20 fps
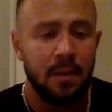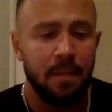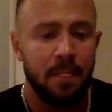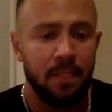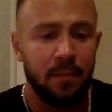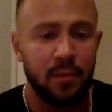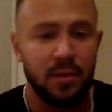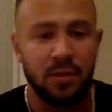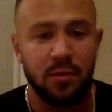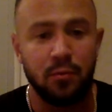
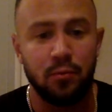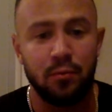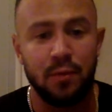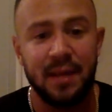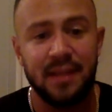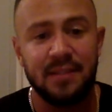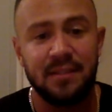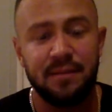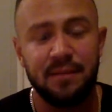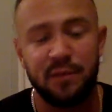When you
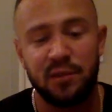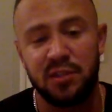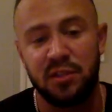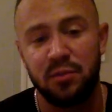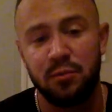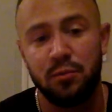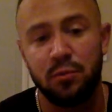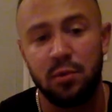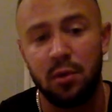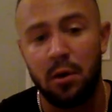rest for
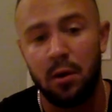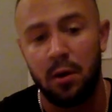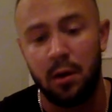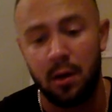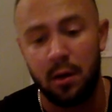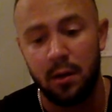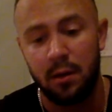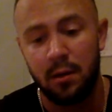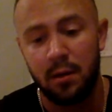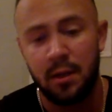too
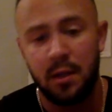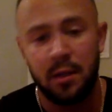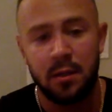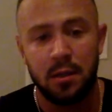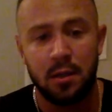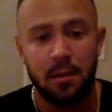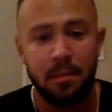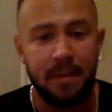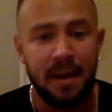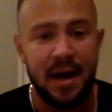long,
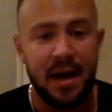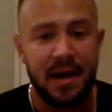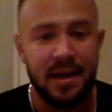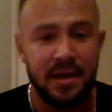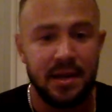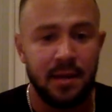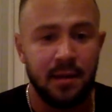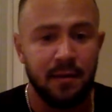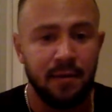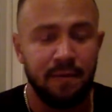your
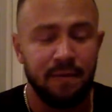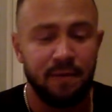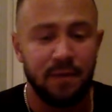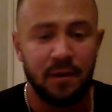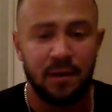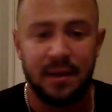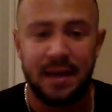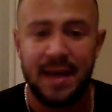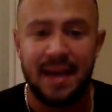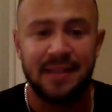body
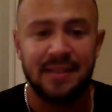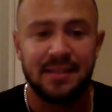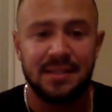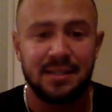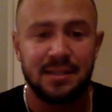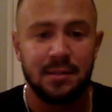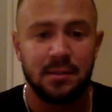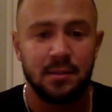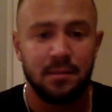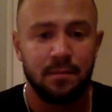
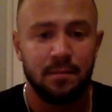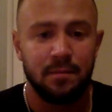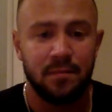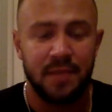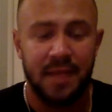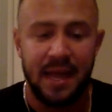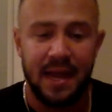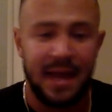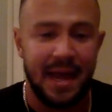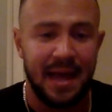forgets
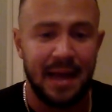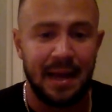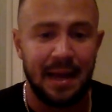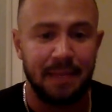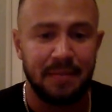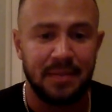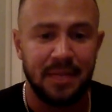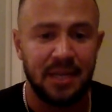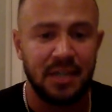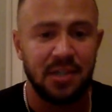that
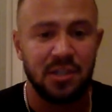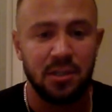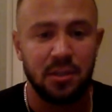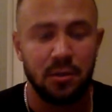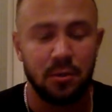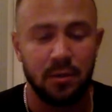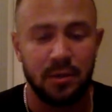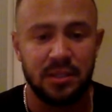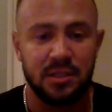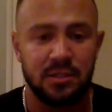adaptation,
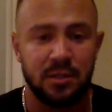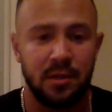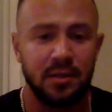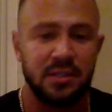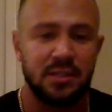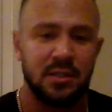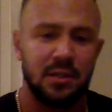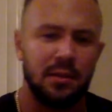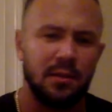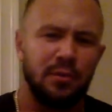or it
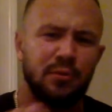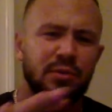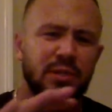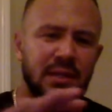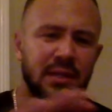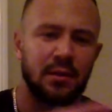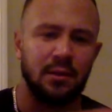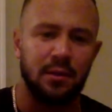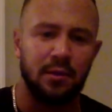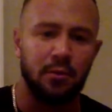starts to lose
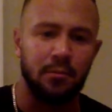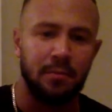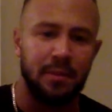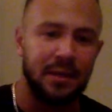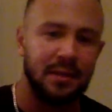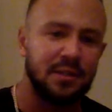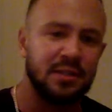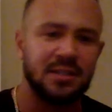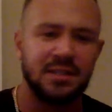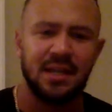it a little
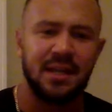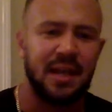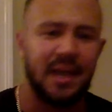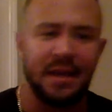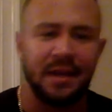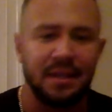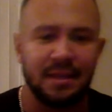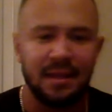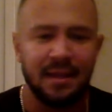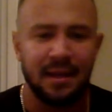bit. Just like
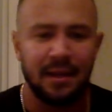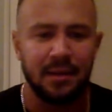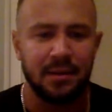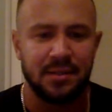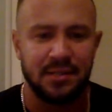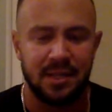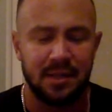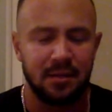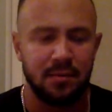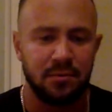anything else
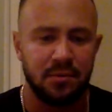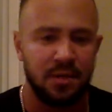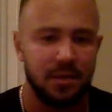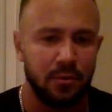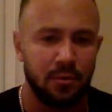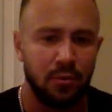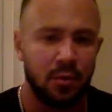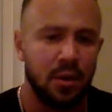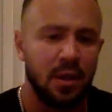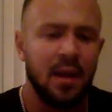that you
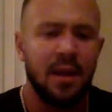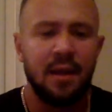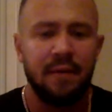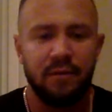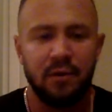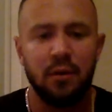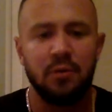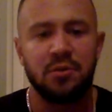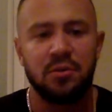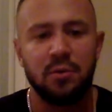do, if
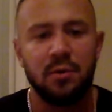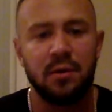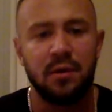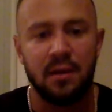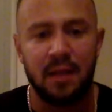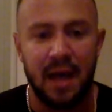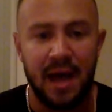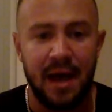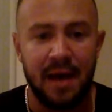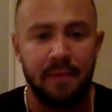you don't do it a
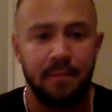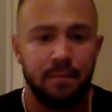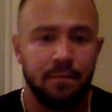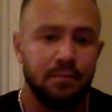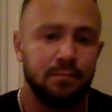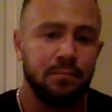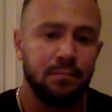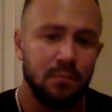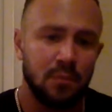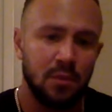
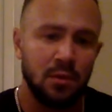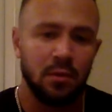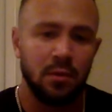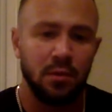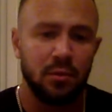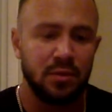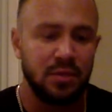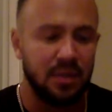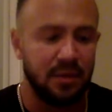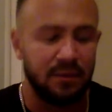lot, you
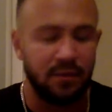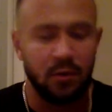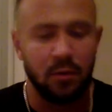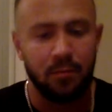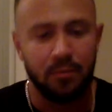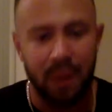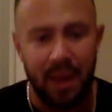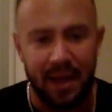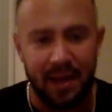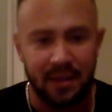lose it. If you don't
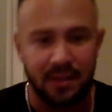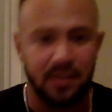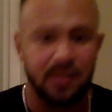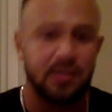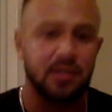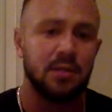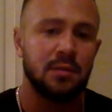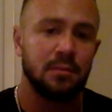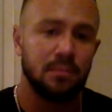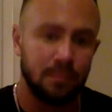
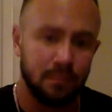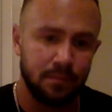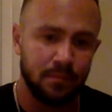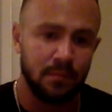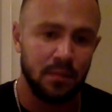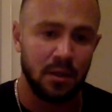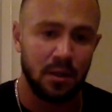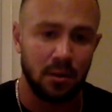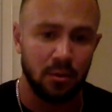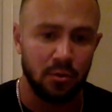practice,
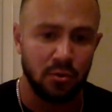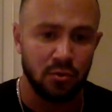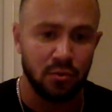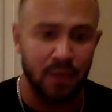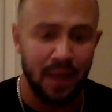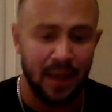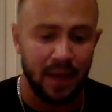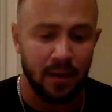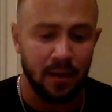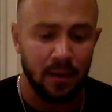it goes
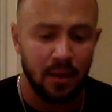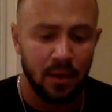away.